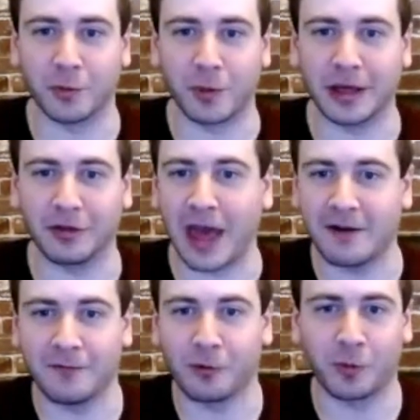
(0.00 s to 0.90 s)
Because that
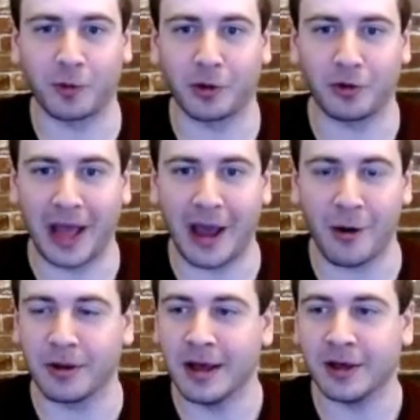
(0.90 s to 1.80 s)
enforcement goes
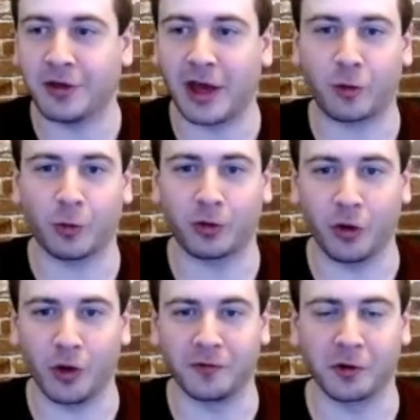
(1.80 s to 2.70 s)
down, sexual
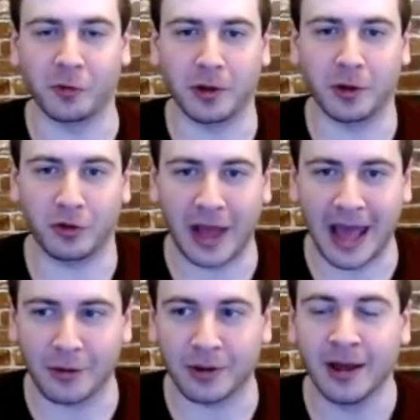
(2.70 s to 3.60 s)
assault enforcement goes
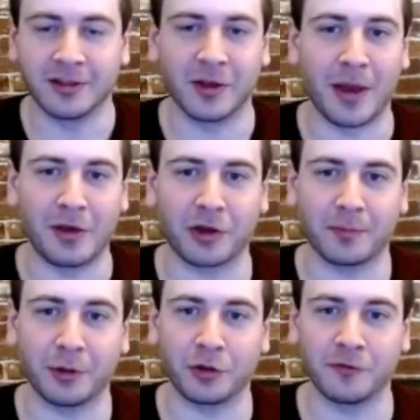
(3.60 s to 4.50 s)
down, domestic
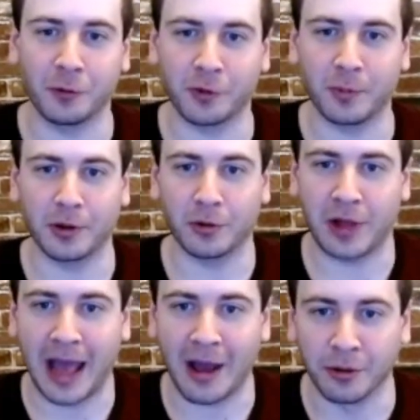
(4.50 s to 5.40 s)
abuse enforcement goes
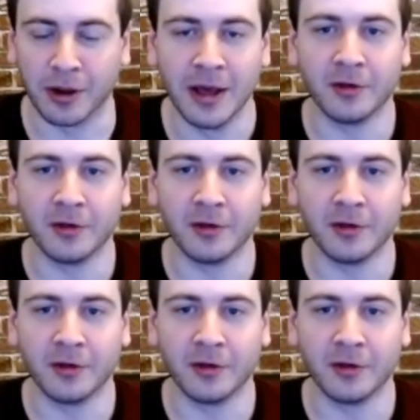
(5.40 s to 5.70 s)
down.